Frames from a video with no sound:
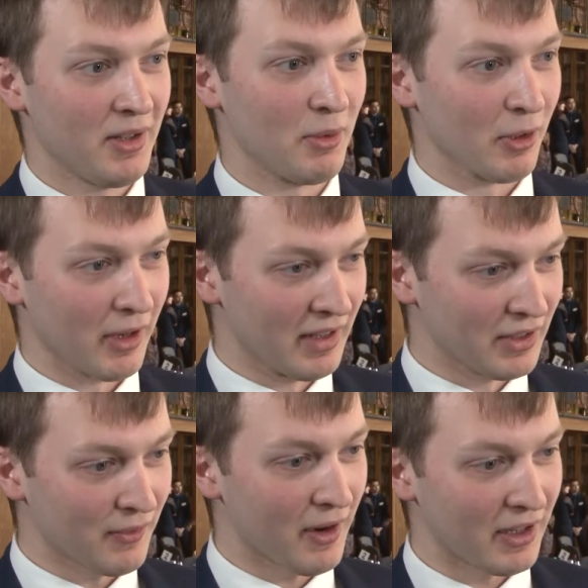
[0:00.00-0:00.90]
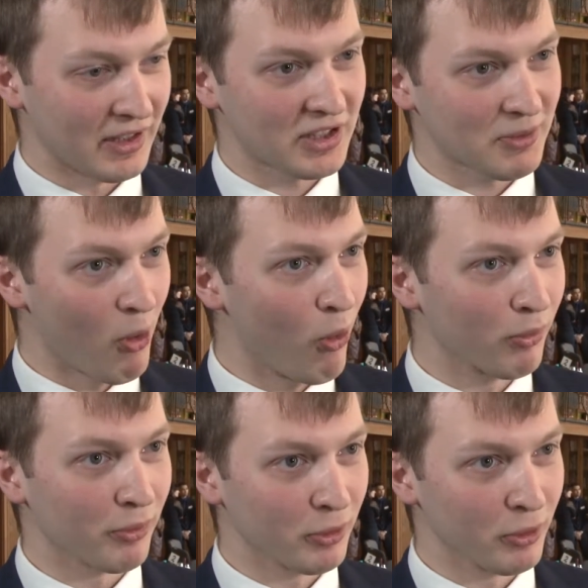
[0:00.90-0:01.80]
We were in this very
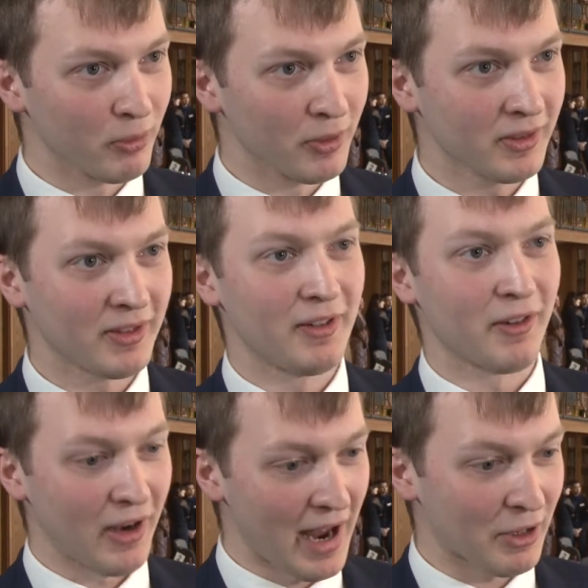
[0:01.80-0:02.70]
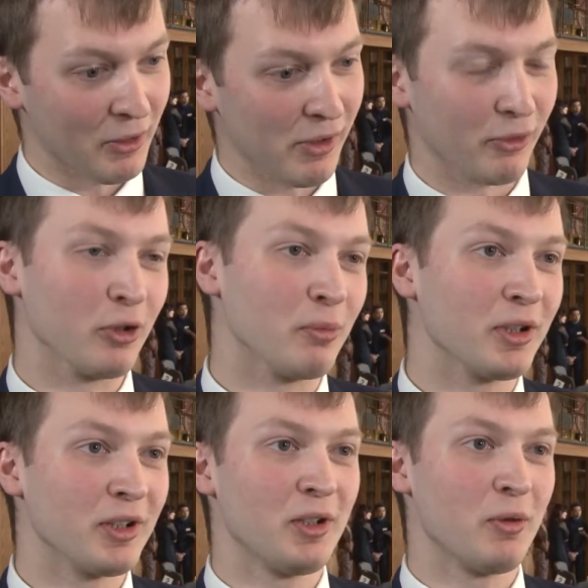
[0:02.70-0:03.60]
small room, very echoey room,
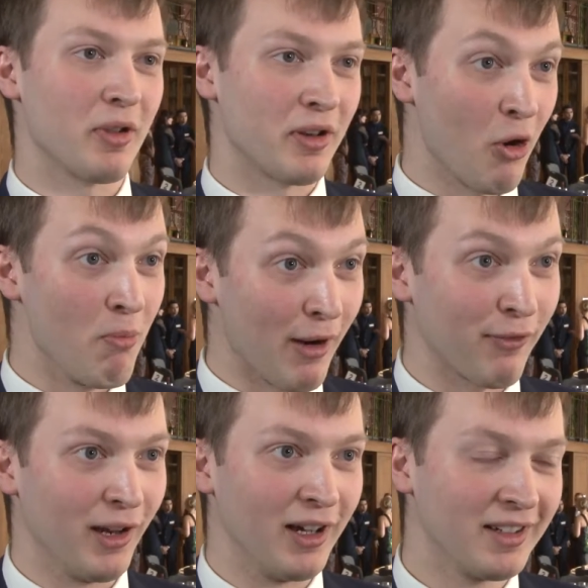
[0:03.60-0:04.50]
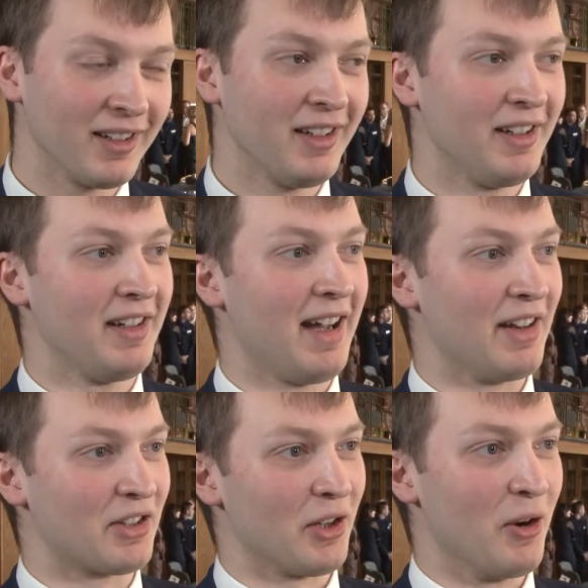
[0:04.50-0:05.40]
with no muffler,
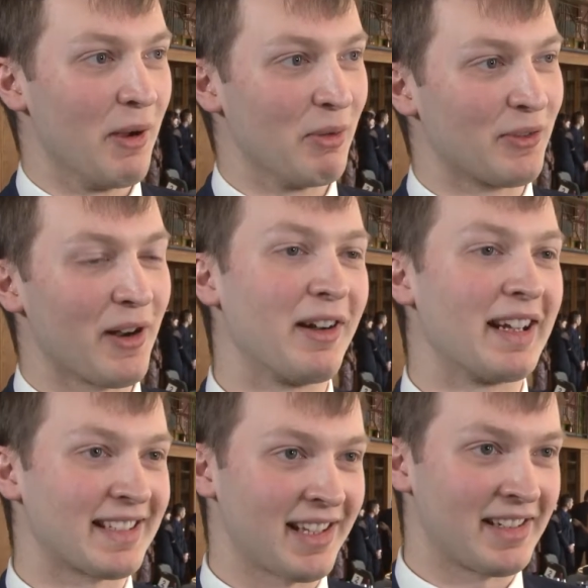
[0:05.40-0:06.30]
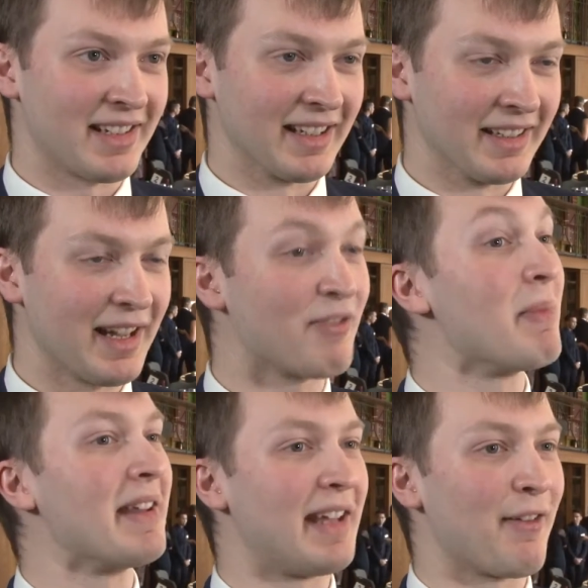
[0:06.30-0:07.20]
and so it was very exciting, if a
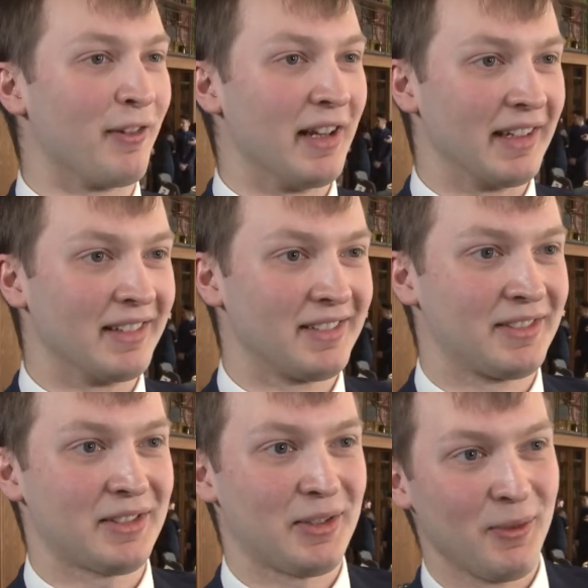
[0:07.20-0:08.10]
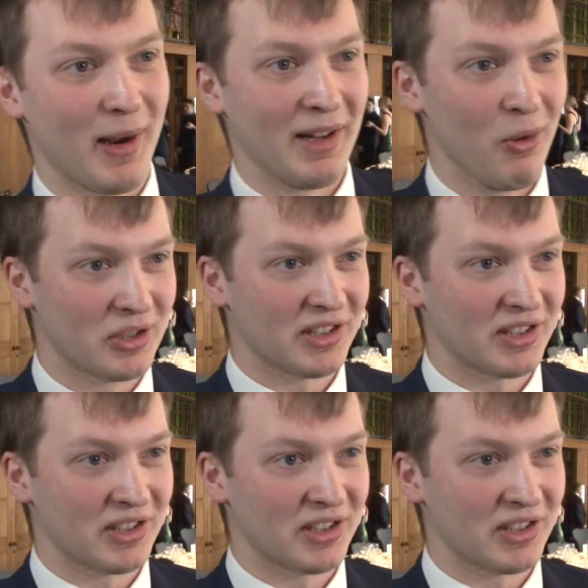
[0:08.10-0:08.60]
bit deafening, when it all